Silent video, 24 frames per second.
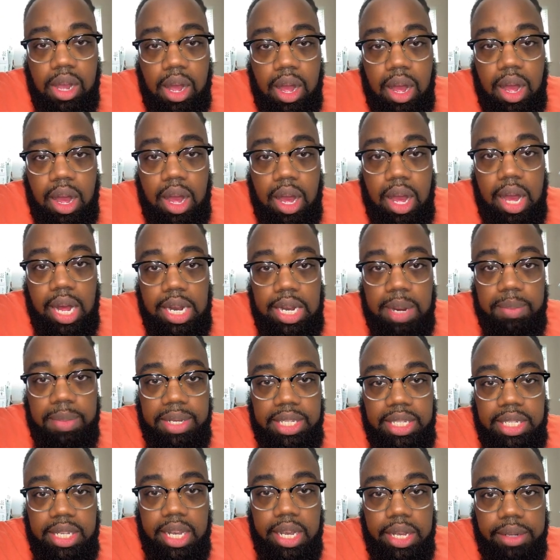Let
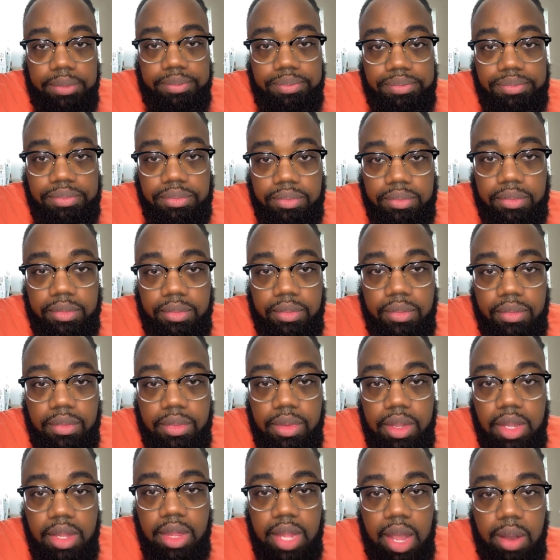me see.
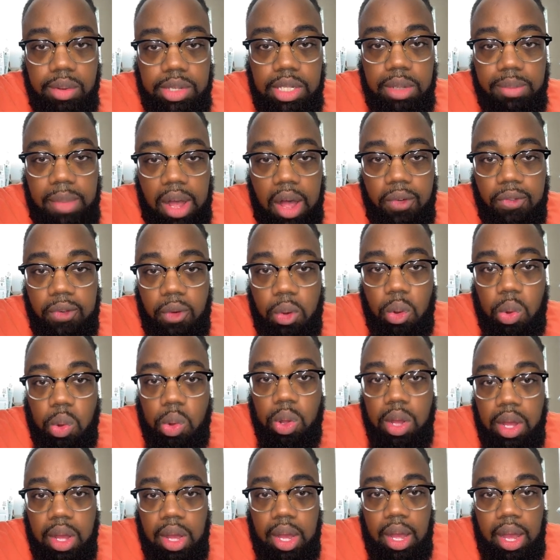That was a
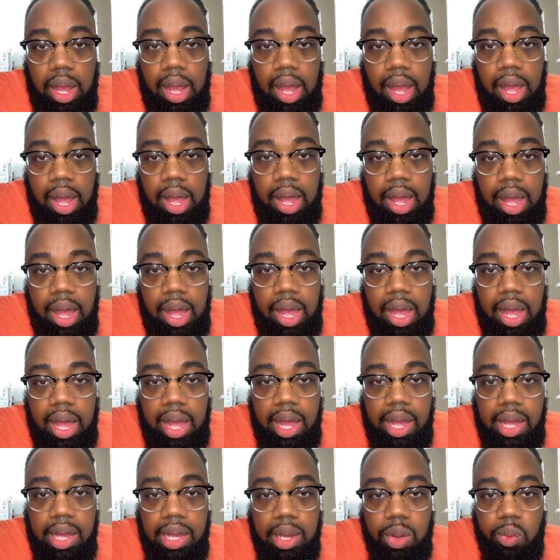mouthful.
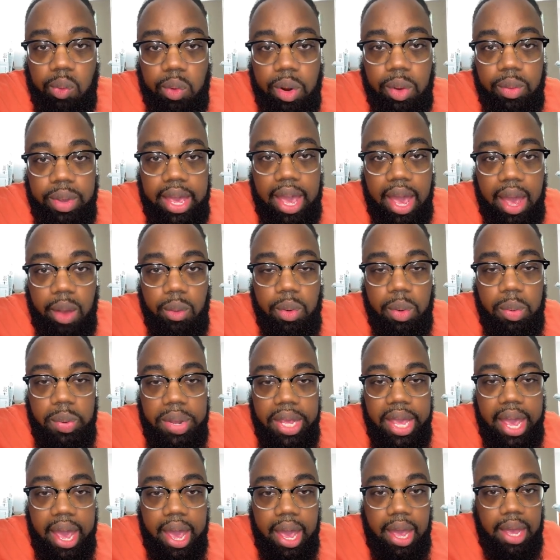Where
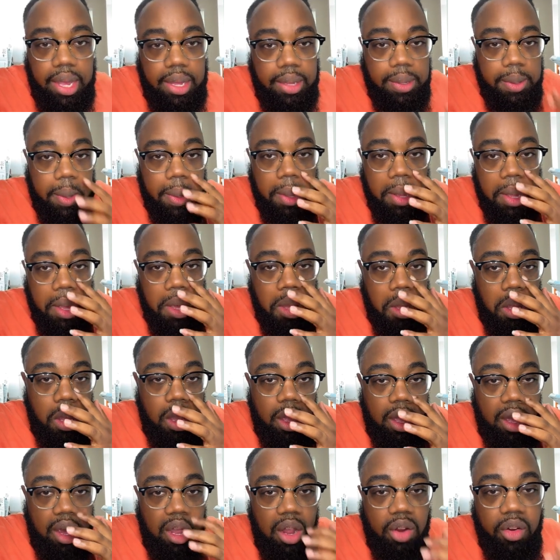we at?
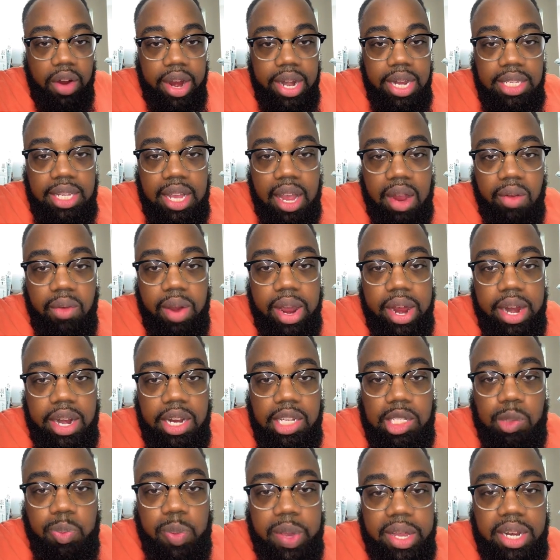Granny said, ready
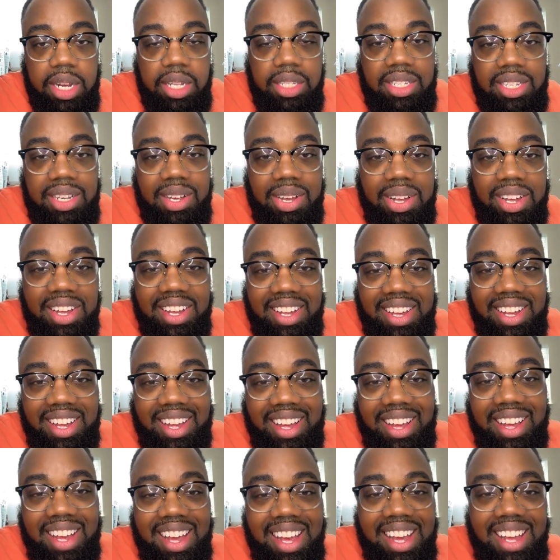to spend it, too.
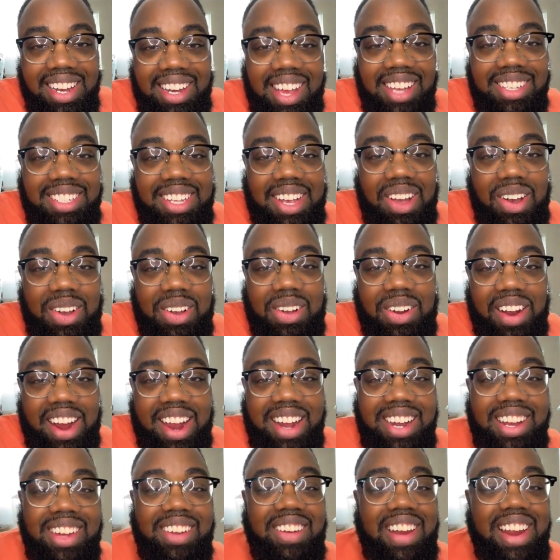Let's go,
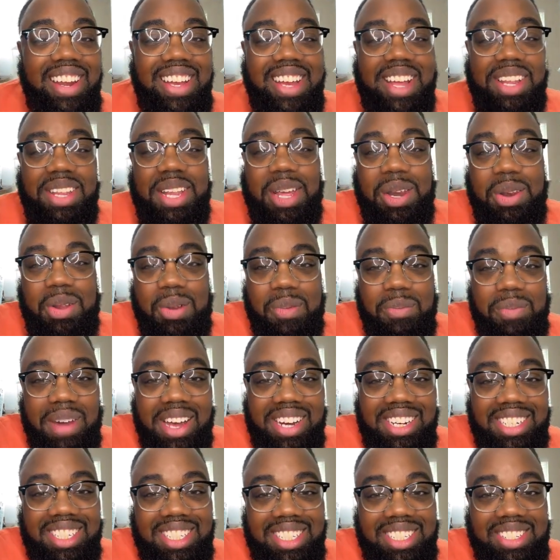Granny. Granny got that new
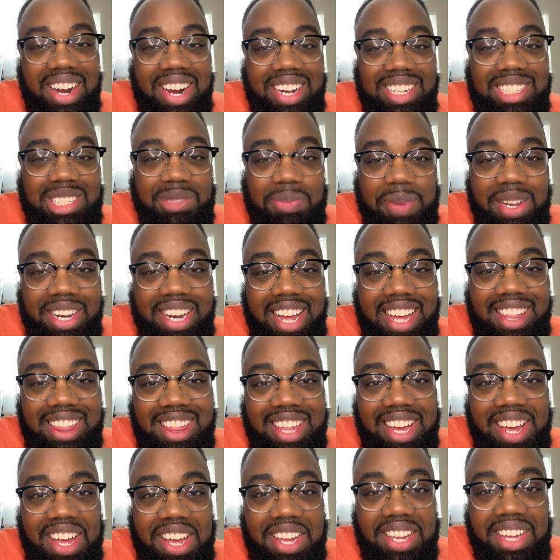money. She's trying to spend
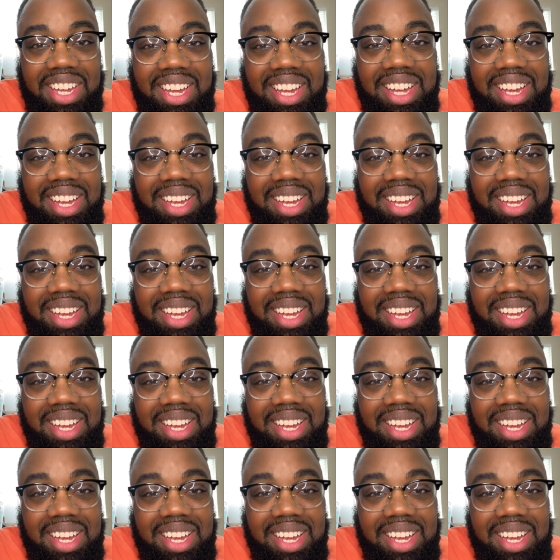that thing.